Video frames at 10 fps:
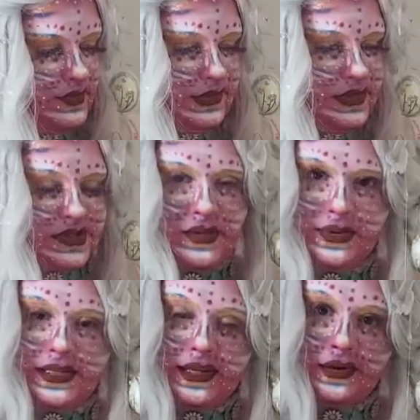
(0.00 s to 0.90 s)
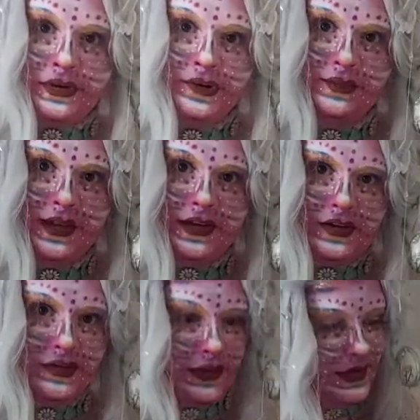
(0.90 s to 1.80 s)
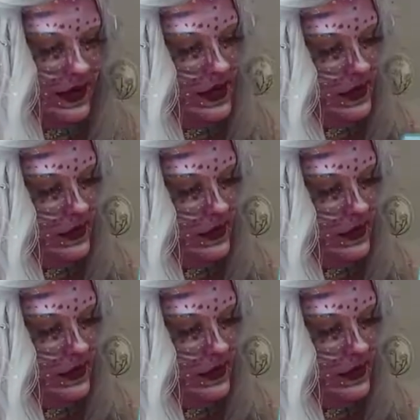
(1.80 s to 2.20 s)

We'll see what they're gonna be, where they're